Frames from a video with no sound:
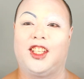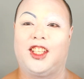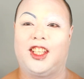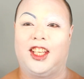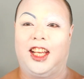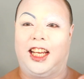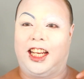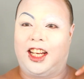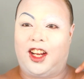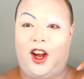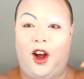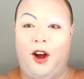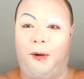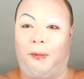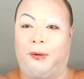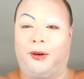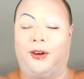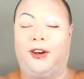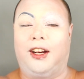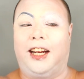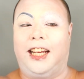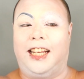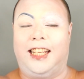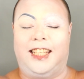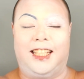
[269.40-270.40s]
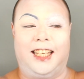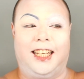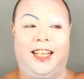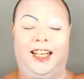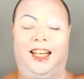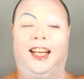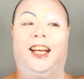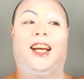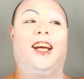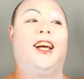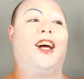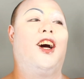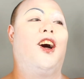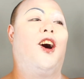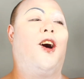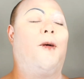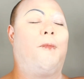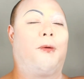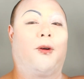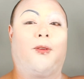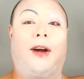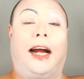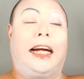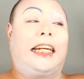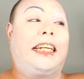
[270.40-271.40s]
like operating
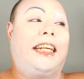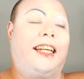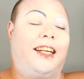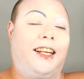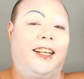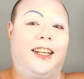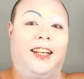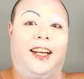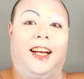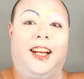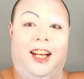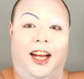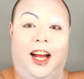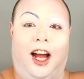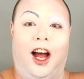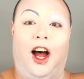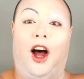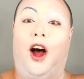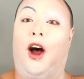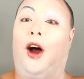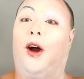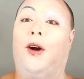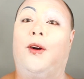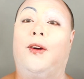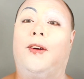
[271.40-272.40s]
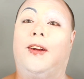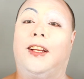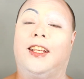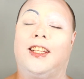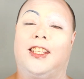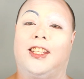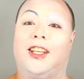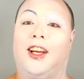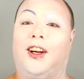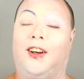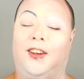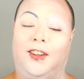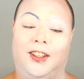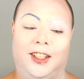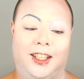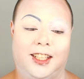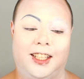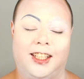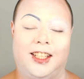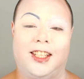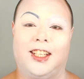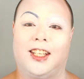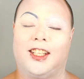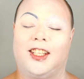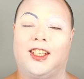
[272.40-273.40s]
her own
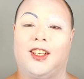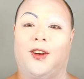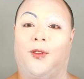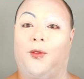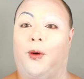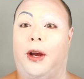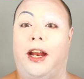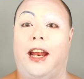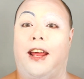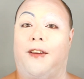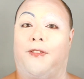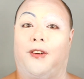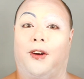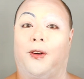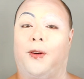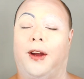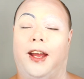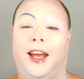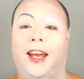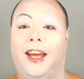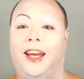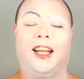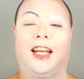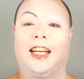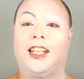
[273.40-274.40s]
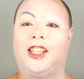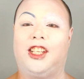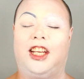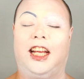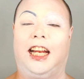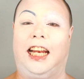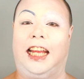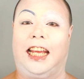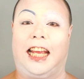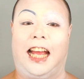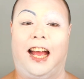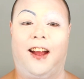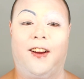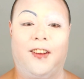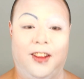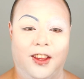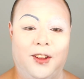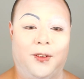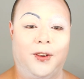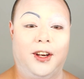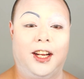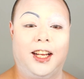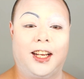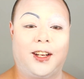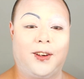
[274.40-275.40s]
songs just whenever we're like chilling out in the
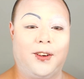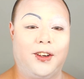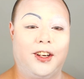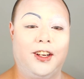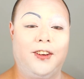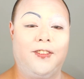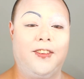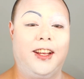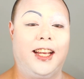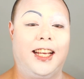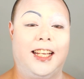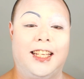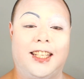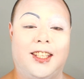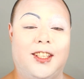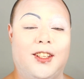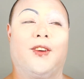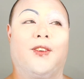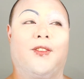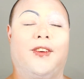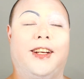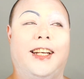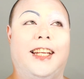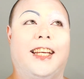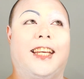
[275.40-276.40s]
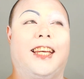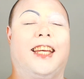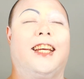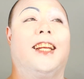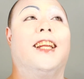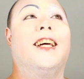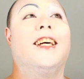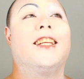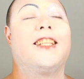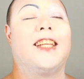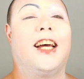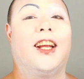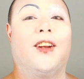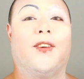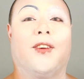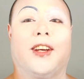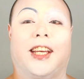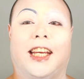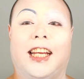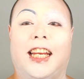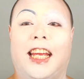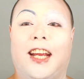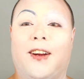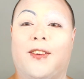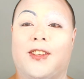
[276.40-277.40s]
workroom. It's ridiculous and all we
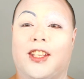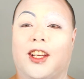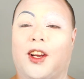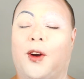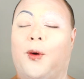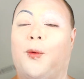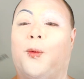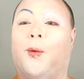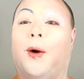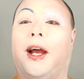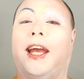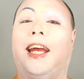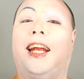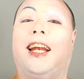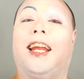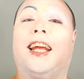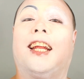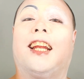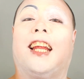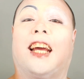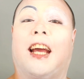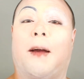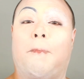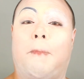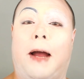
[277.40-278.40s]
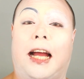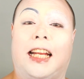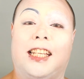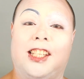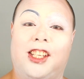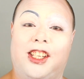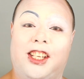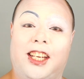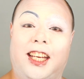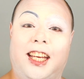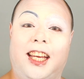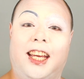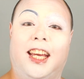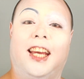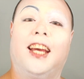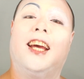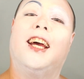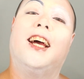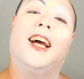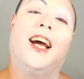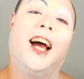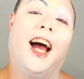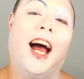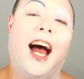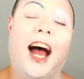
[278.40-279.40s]
could hear was like a wailing like a banshee
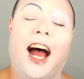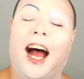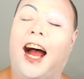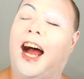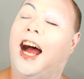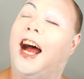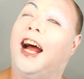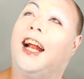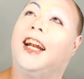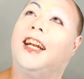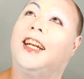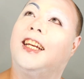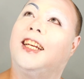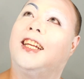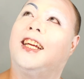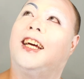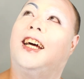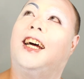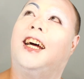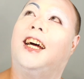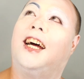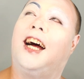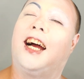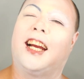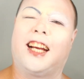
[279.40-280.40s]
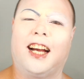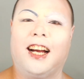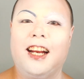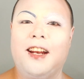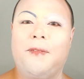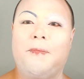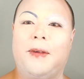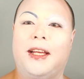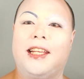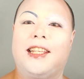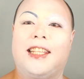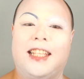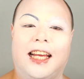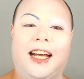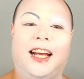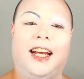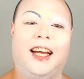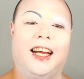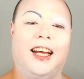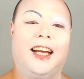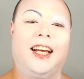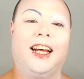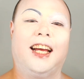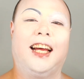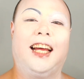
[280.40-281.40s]
and I kind of miss
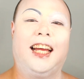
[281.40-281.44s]
that.